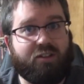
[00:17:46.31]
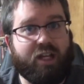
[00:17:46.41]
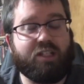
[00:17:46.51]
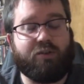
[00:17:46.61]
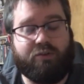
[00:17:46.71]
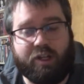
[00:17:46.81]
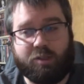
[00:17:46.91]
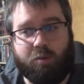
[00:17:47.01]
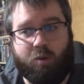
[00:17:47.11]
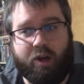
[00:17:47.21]
It's a
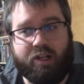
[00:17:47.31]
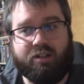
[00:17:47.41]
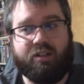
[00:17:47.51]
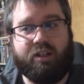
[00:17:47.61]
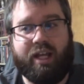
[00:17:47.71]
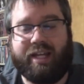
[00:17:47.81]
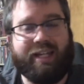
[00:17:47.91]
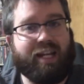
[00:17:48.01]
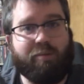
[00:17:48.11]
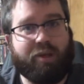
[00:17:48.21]
fixed point. It
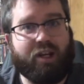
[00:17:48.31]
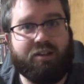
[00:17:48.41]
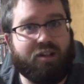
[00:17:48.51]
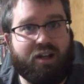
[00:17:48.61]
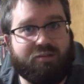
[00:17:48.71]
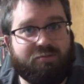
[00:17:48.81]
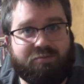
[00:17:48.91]
cannot be undone.